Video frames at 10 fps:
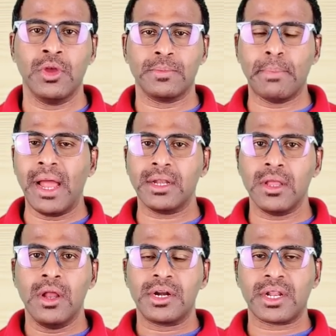
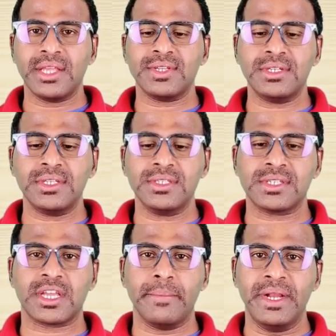But Tricentis
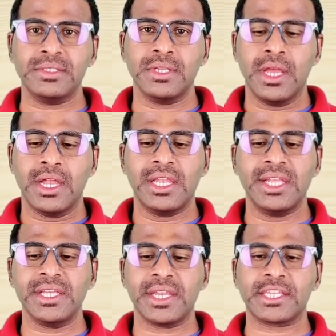recommends
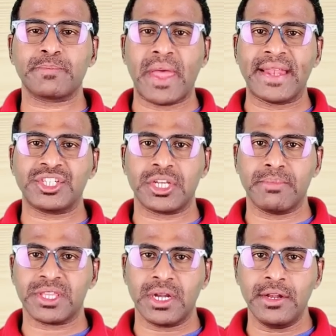linear expansion
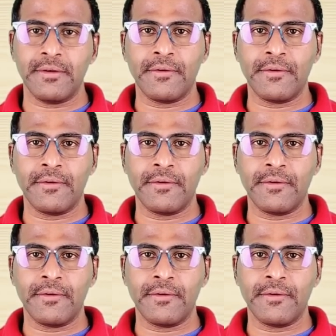method